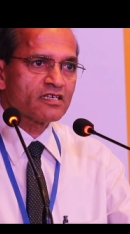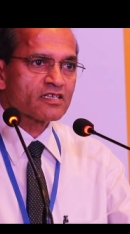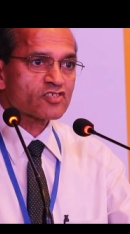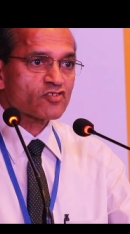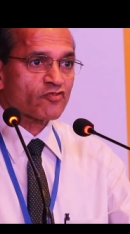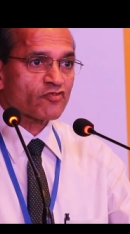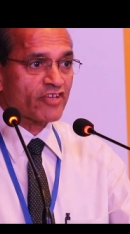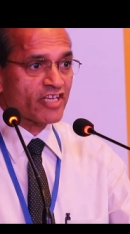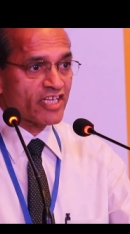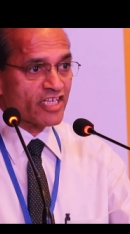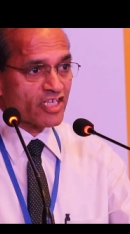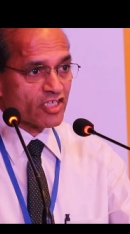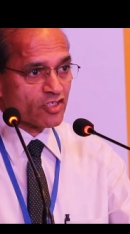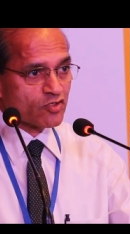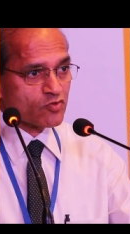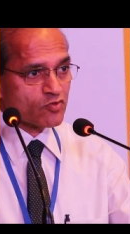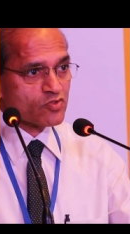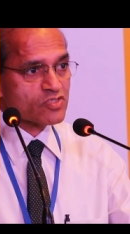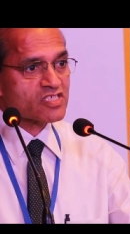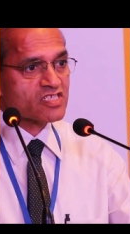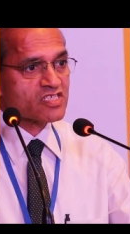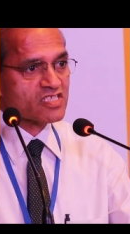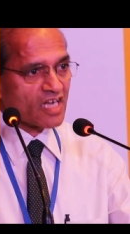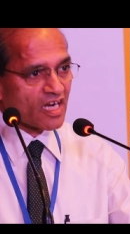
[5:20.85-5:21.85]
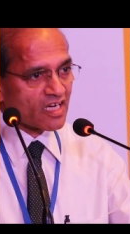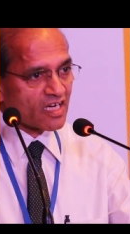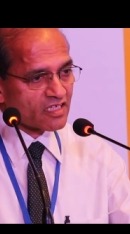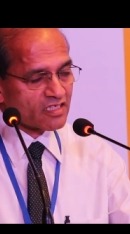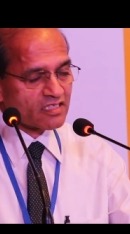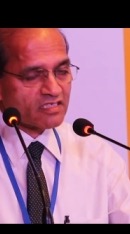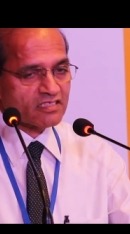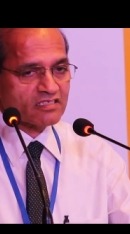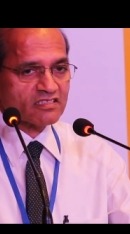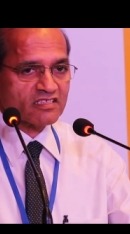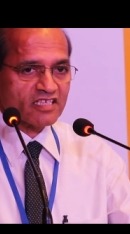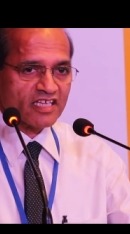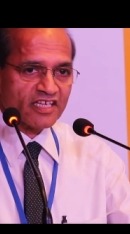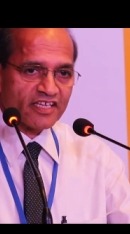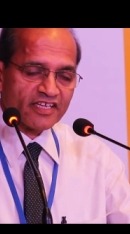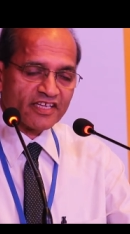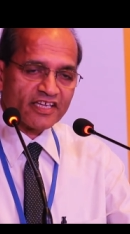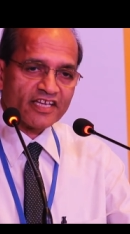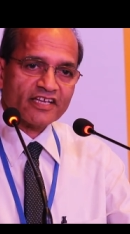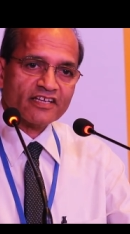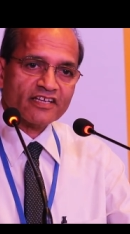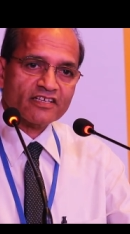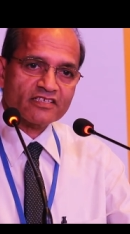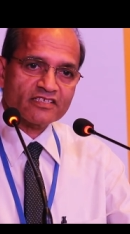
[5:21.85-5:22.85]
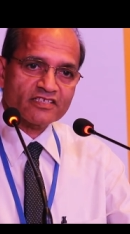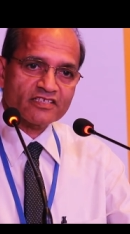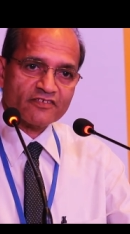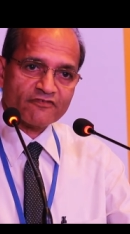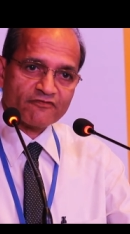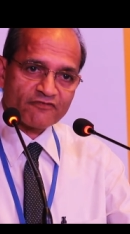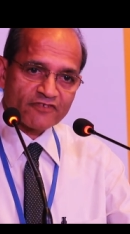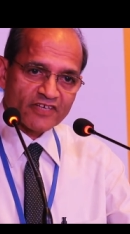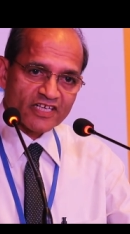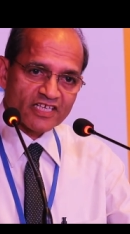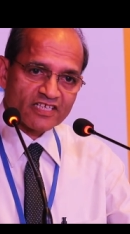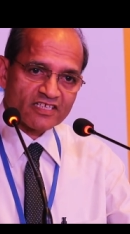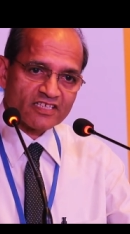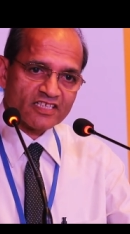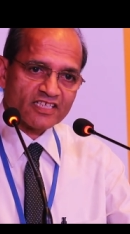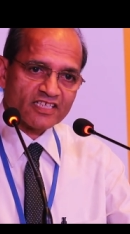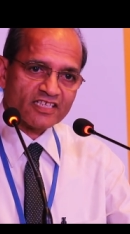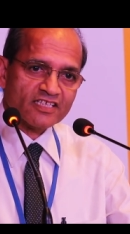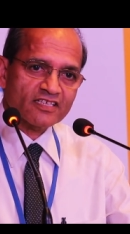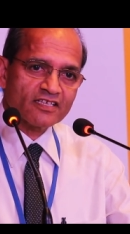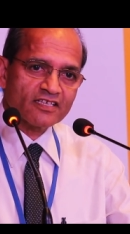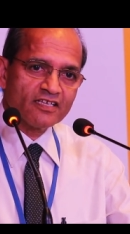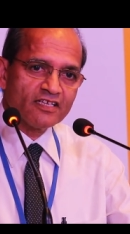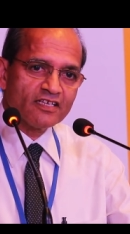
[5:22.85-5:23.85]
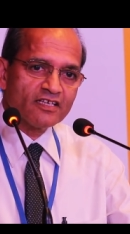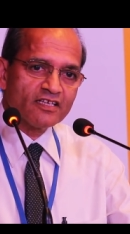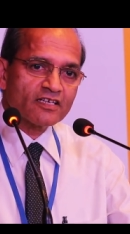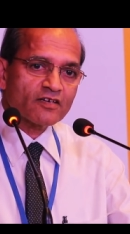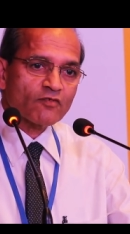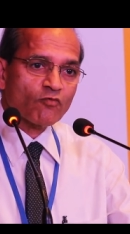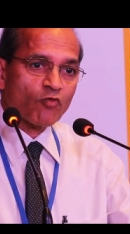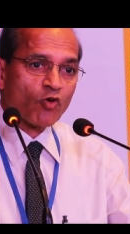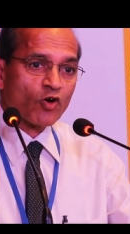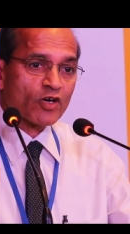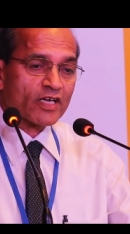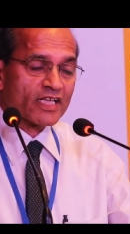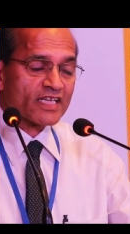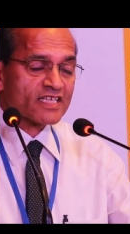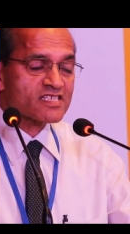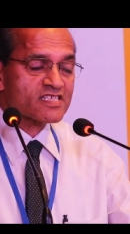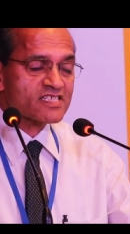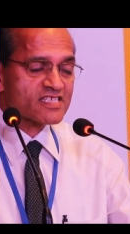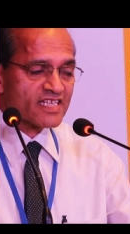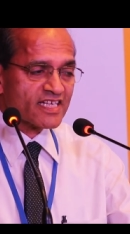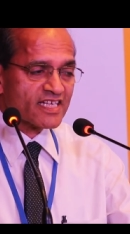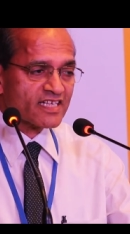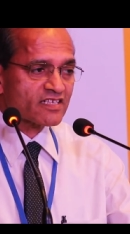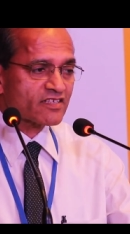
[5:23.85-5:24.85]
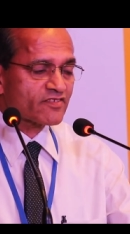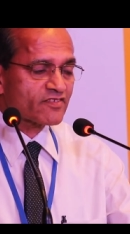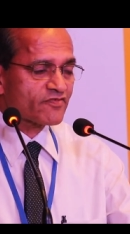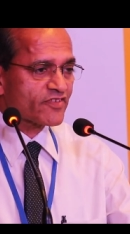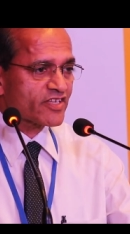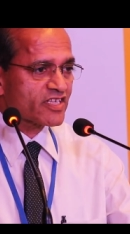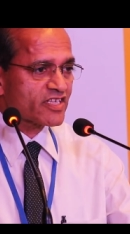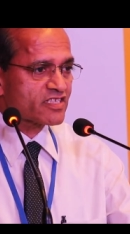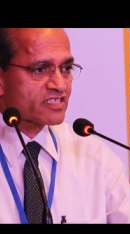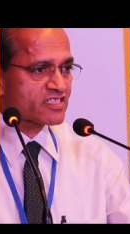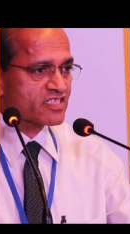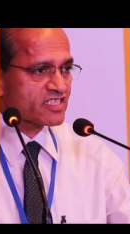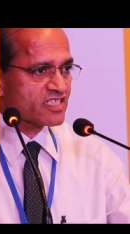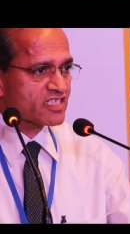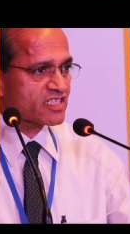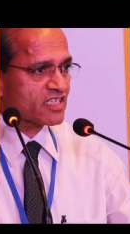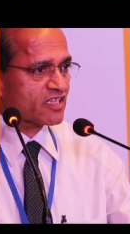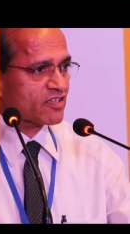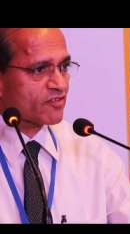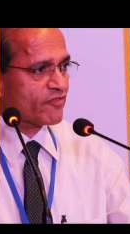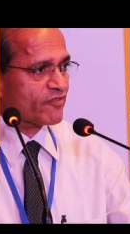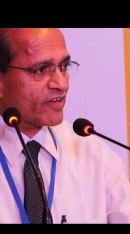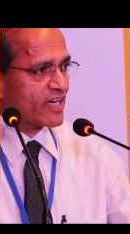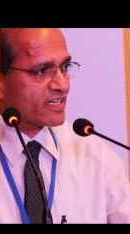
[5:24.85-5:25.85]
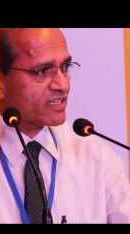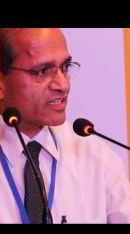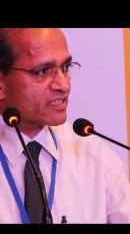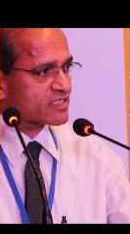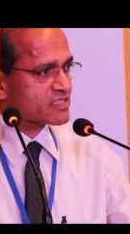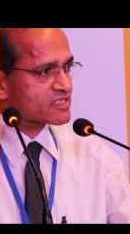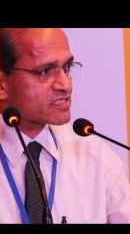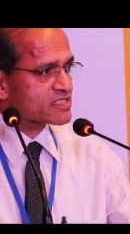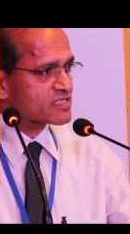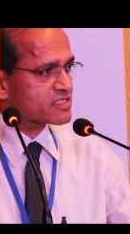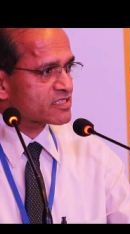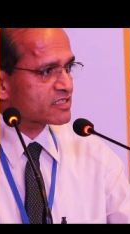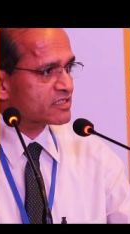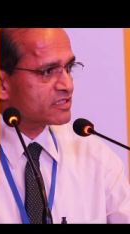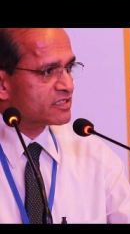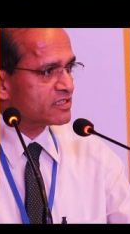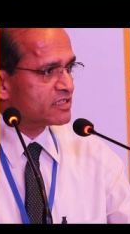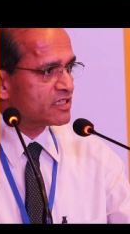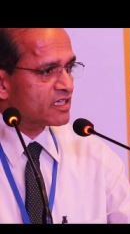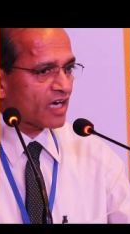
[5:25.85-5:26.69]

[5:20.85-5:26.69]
So we need to start thinking differently what extent we treat our vendors.